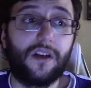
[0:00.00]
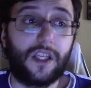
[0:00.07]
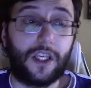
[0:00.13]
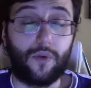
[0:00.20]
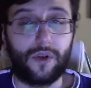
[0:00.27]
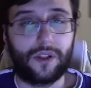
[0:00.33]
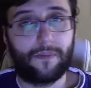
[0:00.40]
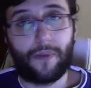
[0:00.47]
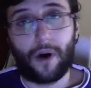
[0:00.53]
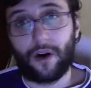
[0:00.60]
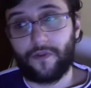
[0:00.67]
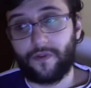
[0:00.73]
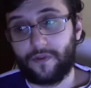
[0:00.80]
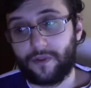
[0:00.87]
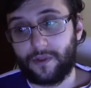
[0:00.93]
He was a part
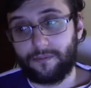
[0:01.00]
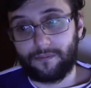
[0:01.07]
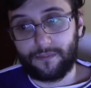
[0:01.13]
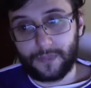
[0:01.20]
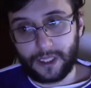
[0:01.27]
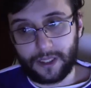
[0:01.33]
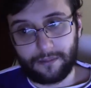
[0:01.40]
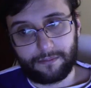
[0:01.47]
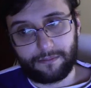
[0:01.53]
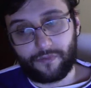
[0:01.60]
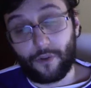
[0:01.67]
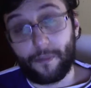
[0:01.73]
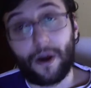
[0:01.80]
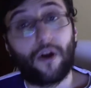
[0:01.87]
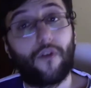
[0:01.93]
of,
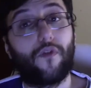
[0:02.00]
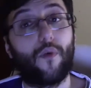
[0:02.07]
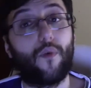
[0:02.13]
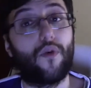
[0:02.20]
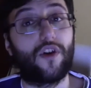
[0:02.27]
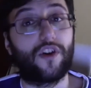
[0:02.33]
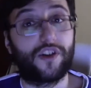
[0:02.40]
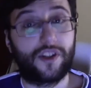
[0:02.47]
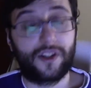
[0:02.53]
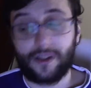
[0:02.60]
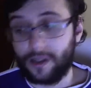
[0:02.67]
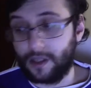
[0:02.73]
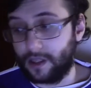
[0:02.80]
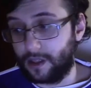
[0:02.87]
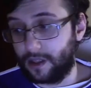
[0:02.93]
for better or for worse,
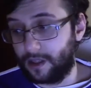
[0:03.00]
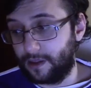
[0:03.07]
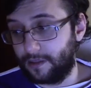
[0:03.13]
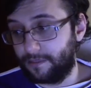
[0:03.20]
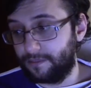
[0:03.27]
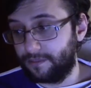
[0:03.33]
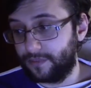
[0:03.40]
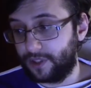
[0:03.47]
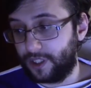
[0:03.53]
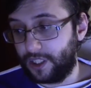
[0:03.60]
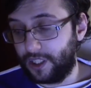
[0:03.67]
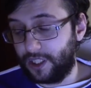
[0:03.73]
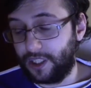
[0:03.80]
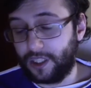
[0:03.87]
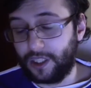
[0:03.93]

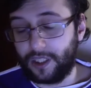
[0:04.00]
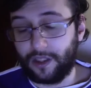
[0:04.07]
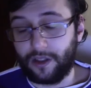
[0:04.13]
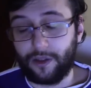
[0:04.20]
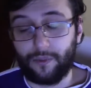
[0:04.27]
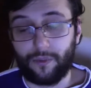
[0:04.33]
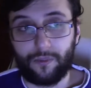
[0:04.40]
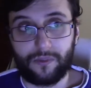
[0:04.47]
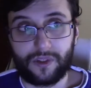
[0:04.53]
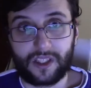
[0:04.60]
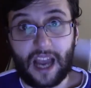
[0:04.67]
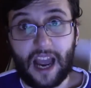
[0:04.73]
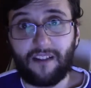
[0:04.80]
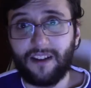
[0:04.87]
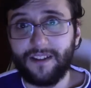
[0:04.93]
the
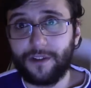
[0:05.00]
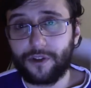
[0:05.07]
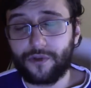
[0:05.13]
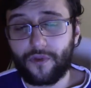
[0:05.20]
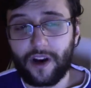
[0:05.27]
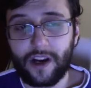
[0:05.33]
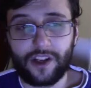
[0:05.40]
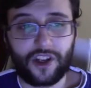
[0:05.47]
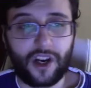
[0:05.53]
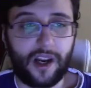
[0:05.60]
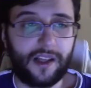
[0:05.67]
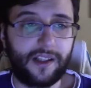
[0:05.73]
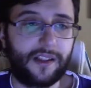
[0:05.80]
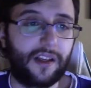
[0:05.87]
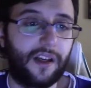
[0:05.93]
Skylanders
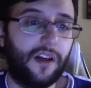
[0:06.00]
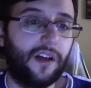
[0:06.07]
franchise.